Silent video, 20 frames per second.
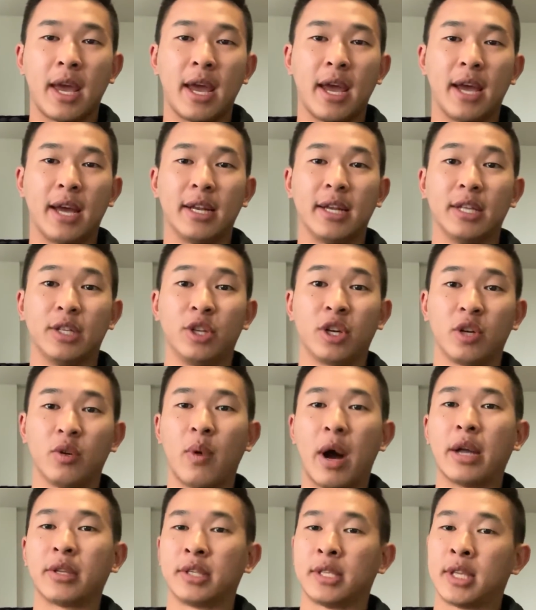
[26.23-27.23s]
And it took a
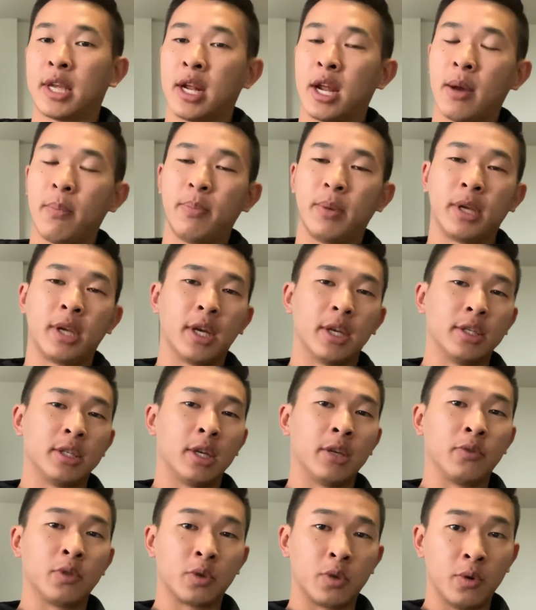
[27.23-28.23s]
while to set up because
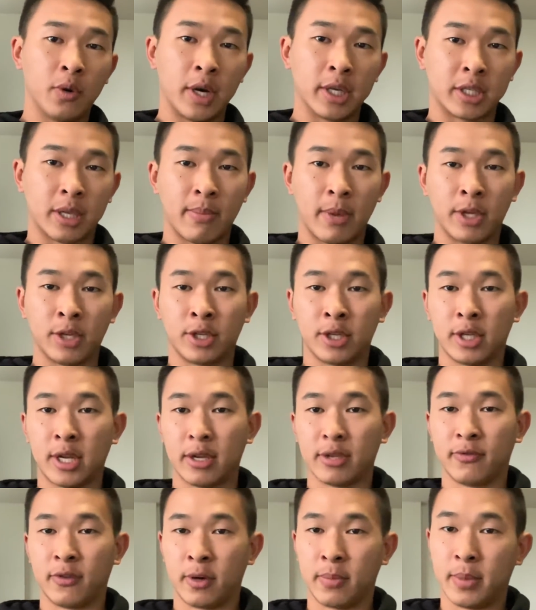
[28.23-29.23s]
of school, as I mentioned. I
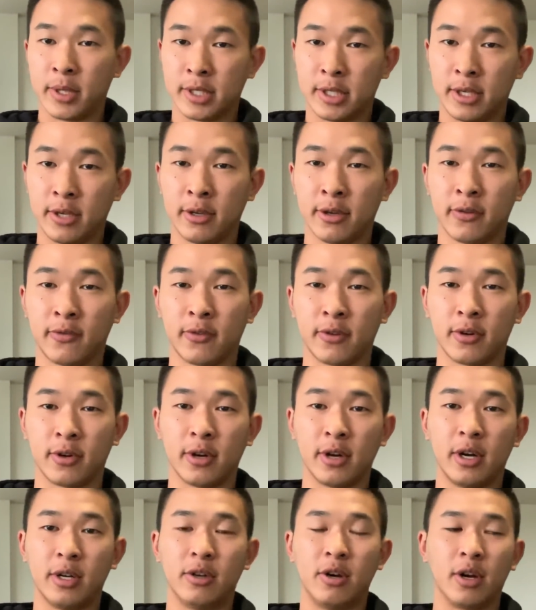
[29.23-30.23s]
was very busy
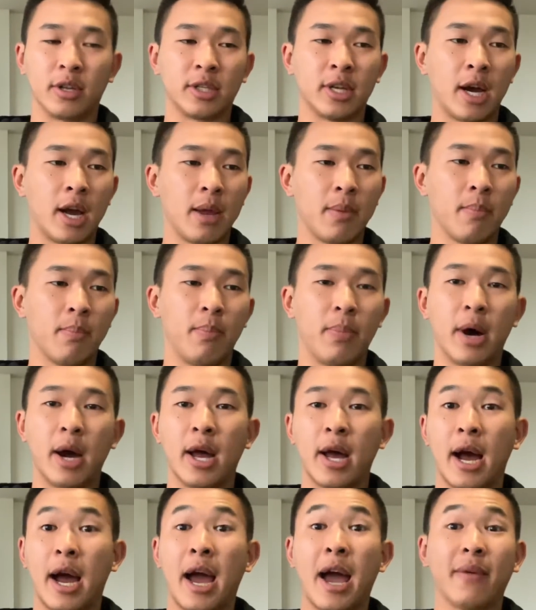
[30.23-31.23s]
for a long time,
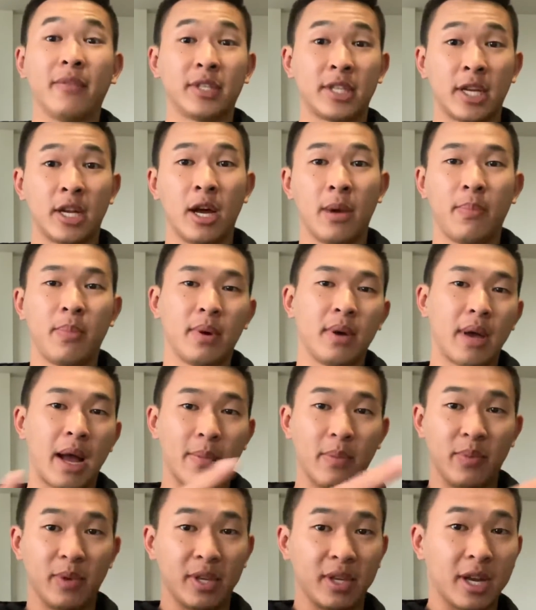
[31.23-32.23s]
but I have it set up.
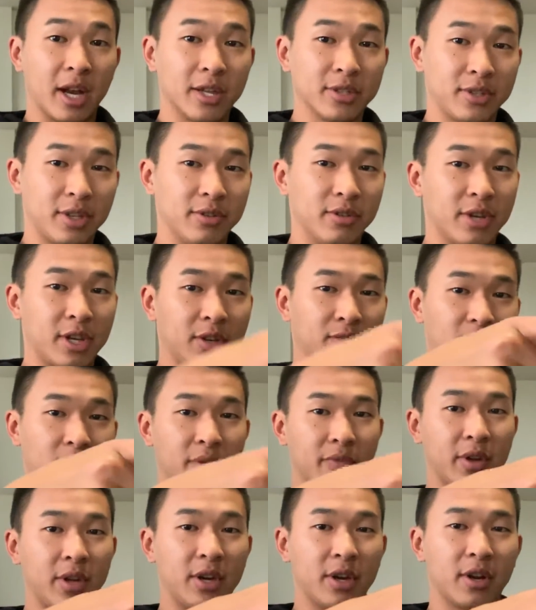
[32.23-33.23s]
I'm constantly looking right
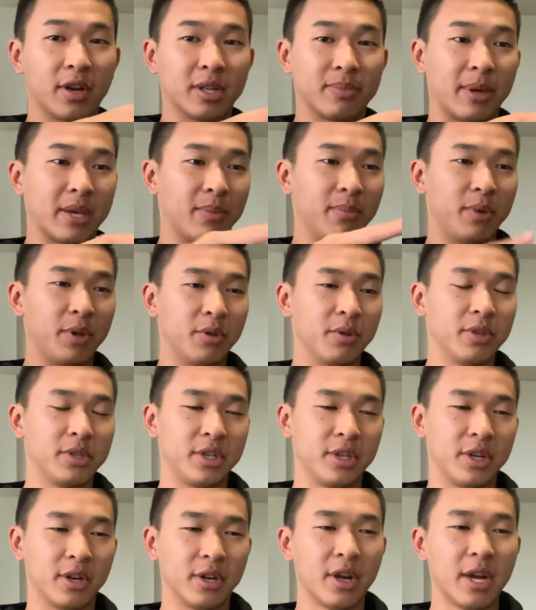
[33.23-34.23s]
over here because my computer's
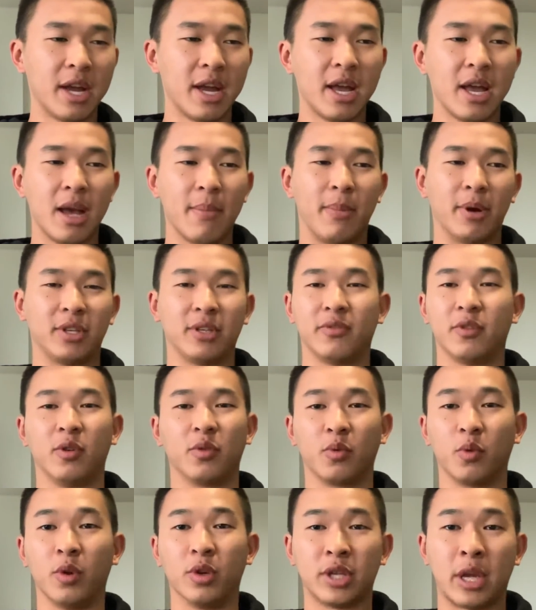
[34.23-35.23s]
here. A bunch of little
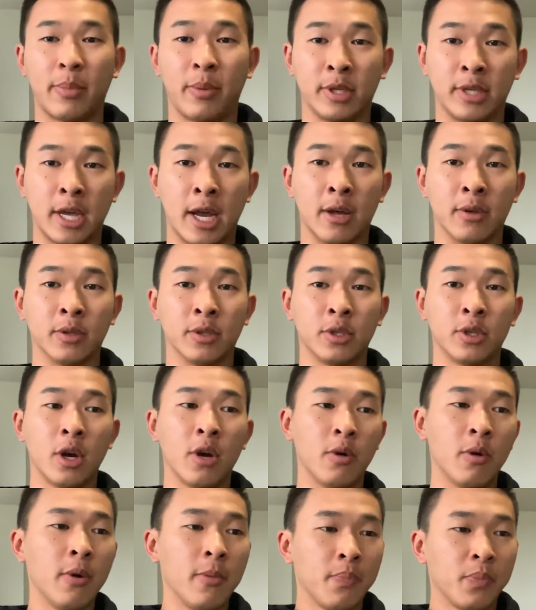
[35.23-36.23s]
rules I put down.
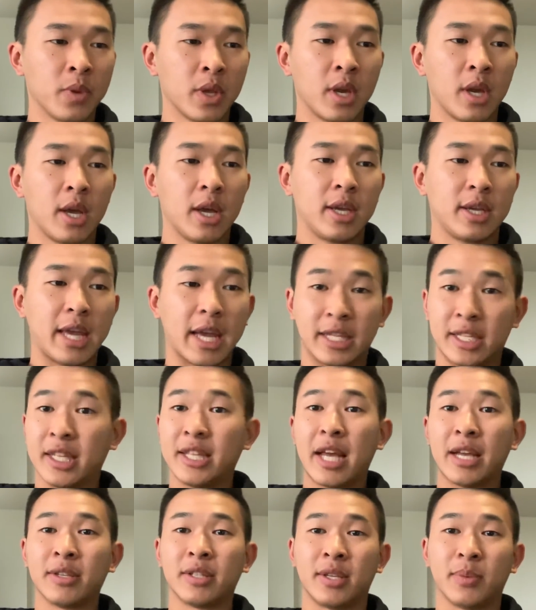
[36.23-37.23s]
So yeah,
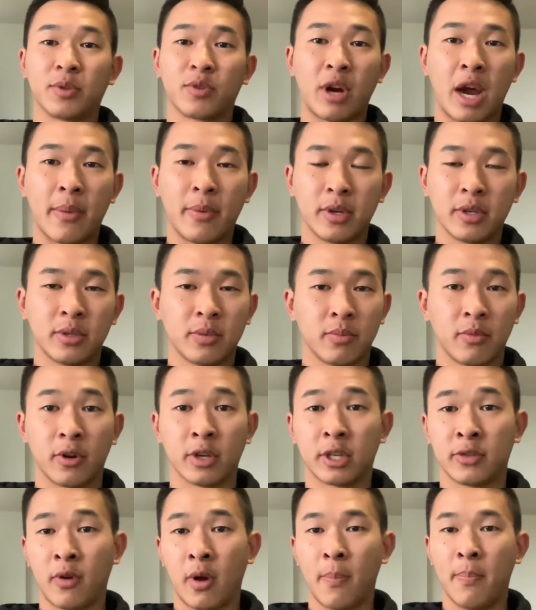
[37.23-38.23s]
10,000 subscribers.
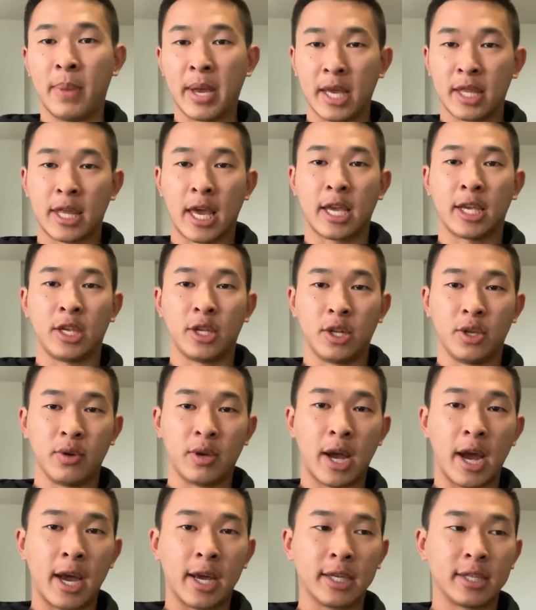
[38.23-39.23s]
First of all, big thank you to you
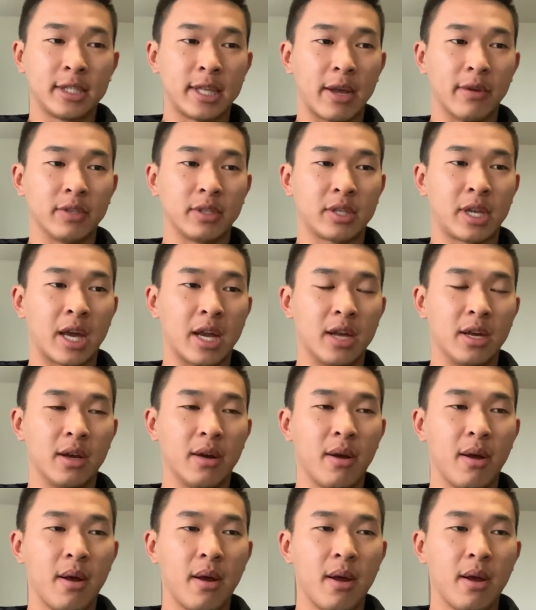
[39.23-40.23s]
guys. That was kind of
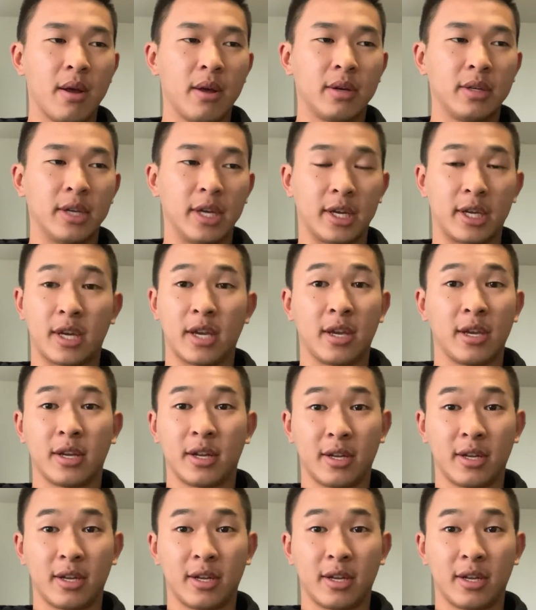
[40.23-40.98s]
like